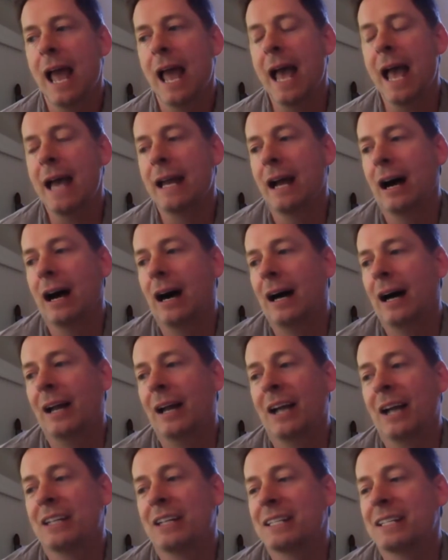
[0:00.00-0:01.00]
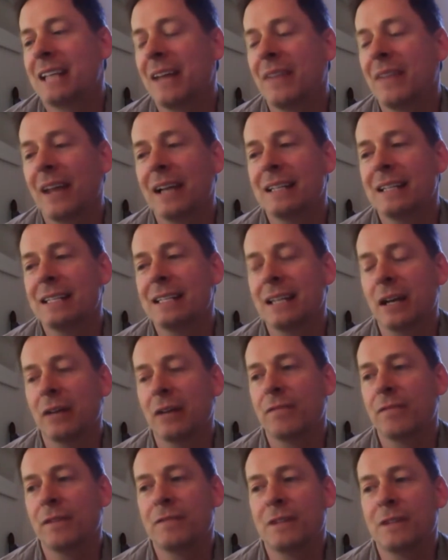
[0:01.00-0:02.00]
And I just had the idea
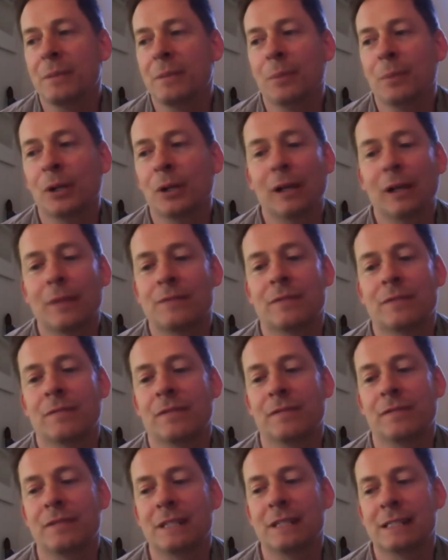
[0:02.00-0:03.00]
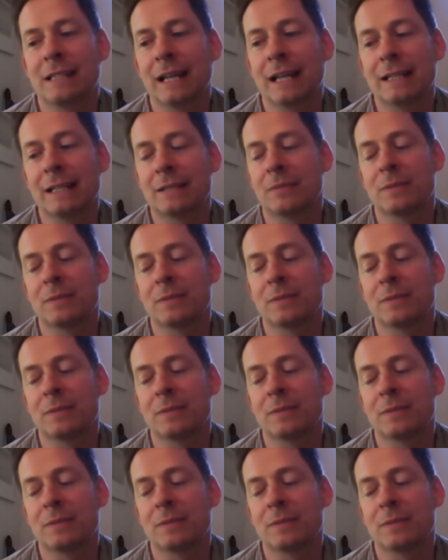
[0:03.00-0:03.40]
of 50 book clubs from 50 states.